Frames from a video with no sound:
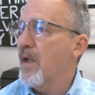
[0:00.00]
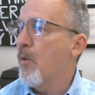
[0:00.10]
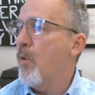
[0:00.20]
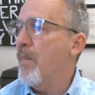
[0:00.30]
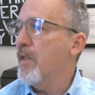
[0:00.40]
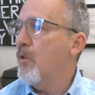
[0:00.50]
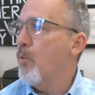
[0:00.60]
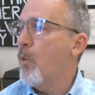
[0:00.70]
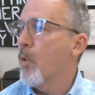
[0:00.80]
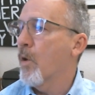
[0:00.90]
I won the
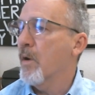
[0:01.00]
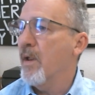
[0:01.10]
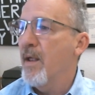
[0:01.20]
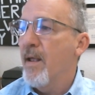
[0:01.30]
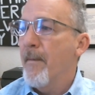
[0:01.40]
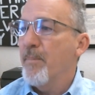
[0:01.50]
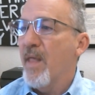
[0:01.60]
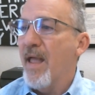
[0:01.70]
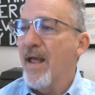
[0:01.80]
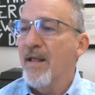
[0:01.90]
award,
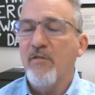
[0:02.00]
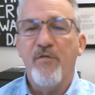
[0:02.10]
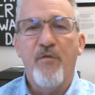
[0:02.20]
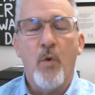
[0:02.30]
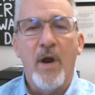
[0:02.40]
and it's for a